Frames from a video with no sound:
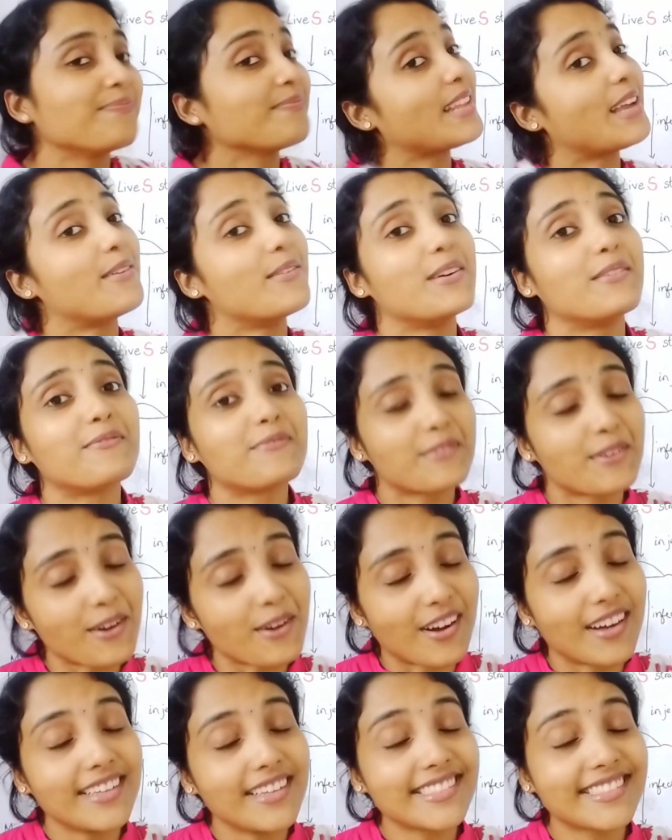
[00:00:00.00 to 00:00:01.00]
Now, of
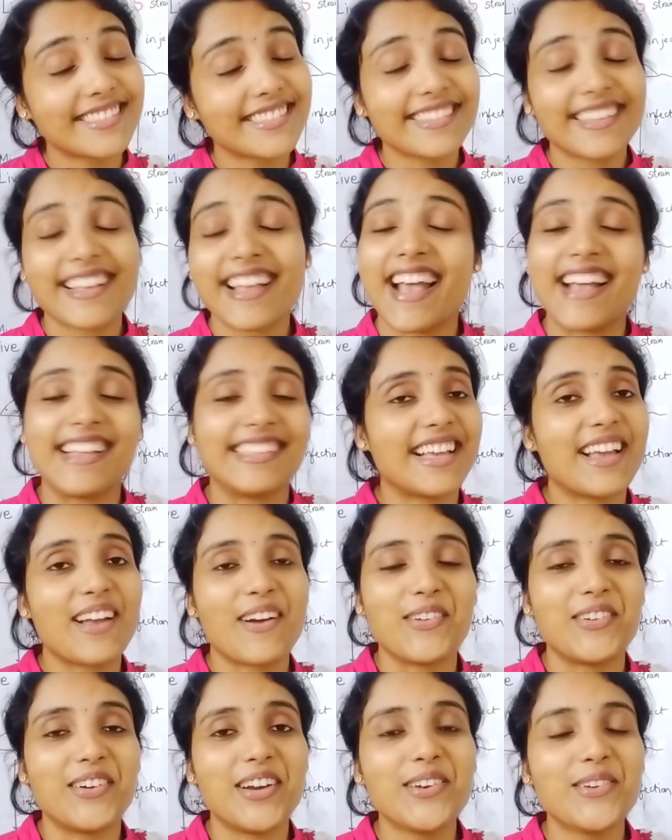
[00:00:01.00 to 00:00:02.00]
course, as I
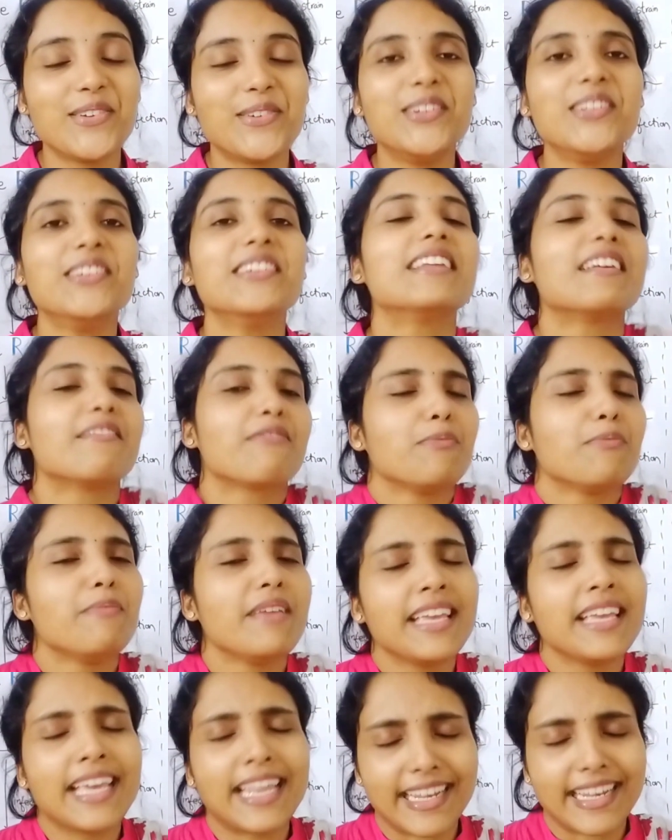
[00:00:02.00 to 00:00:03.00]
already told you, Griffith
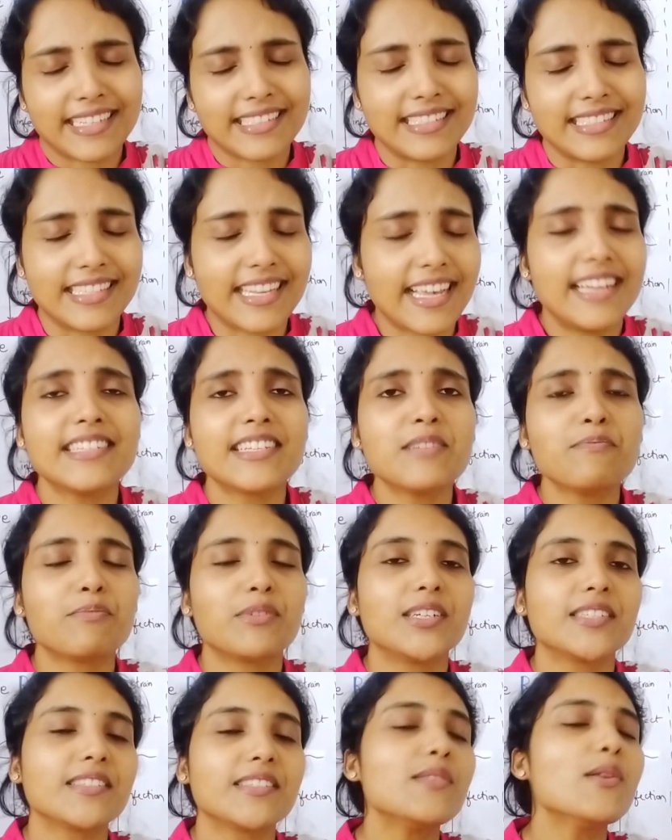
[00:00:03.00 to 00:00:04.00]
being an intelligent
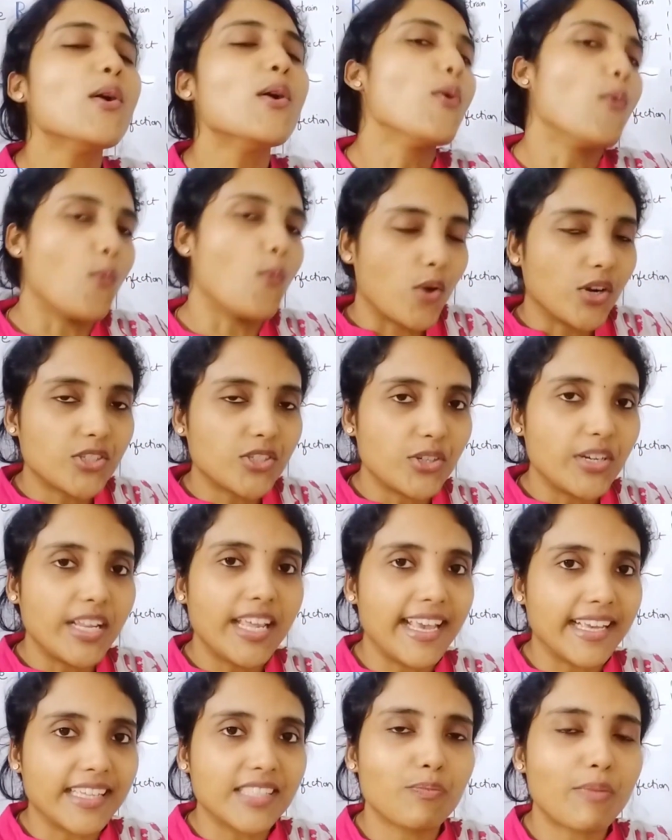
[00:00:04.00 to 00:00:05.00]
person, what should
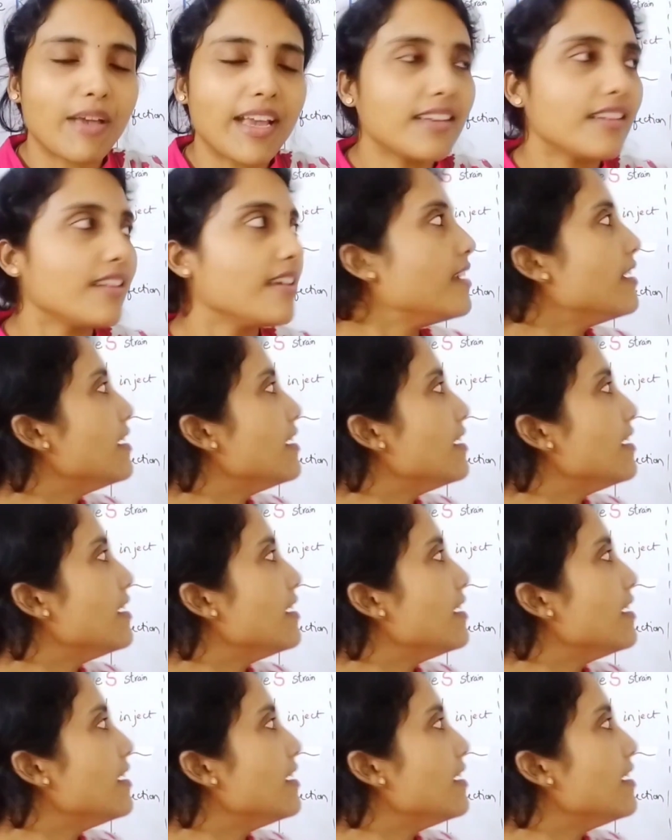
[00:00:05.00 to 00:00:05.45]
he expect?